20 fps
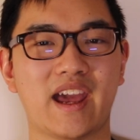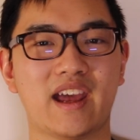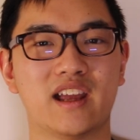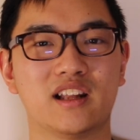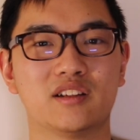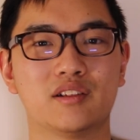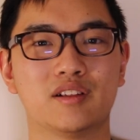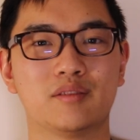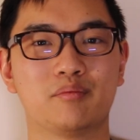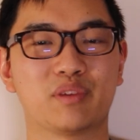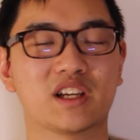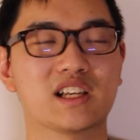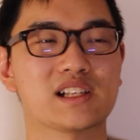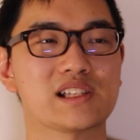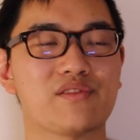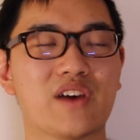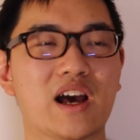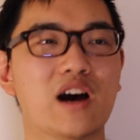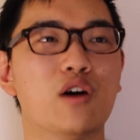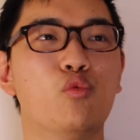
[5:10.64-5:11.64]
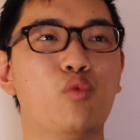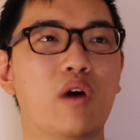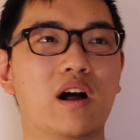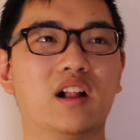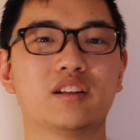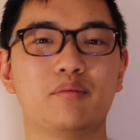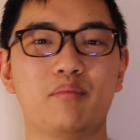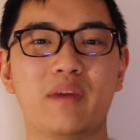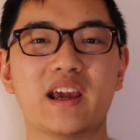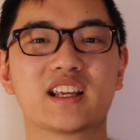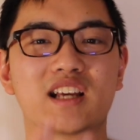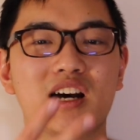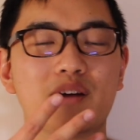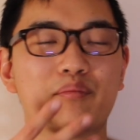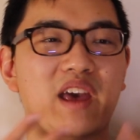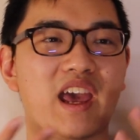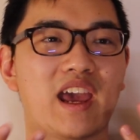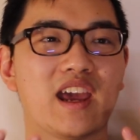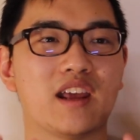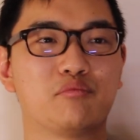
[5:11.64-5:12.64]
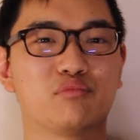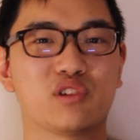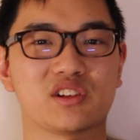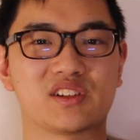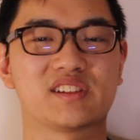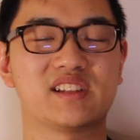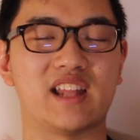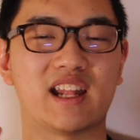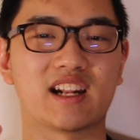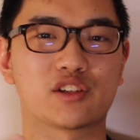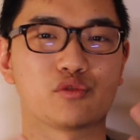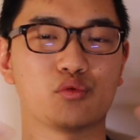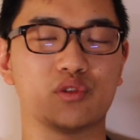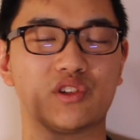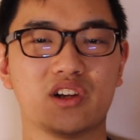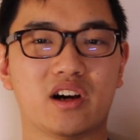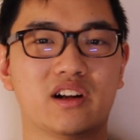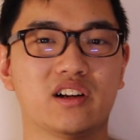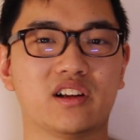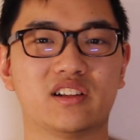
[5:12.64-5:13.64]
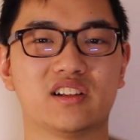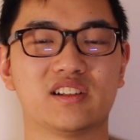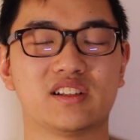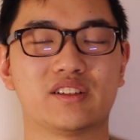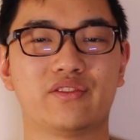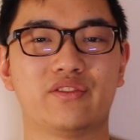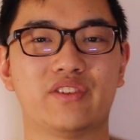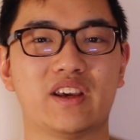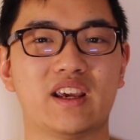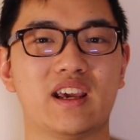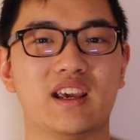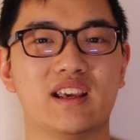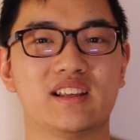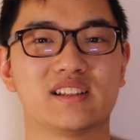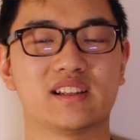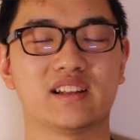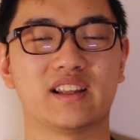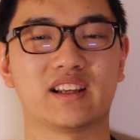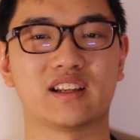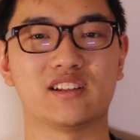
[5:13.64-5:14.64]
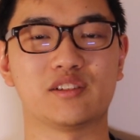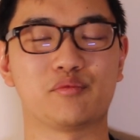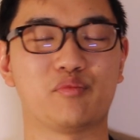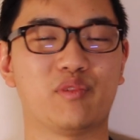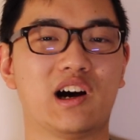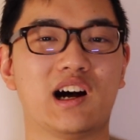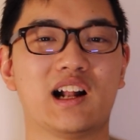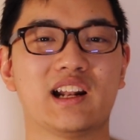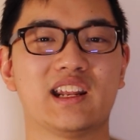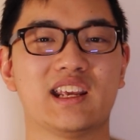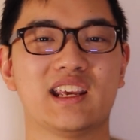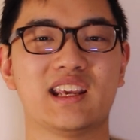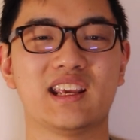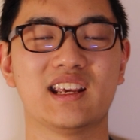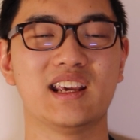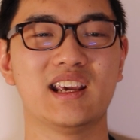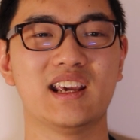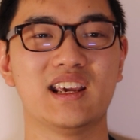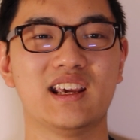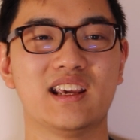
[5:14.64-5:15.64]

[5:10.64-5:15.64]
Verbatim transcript: And because of how well the makeup and prosthetics were done on this face and like his body,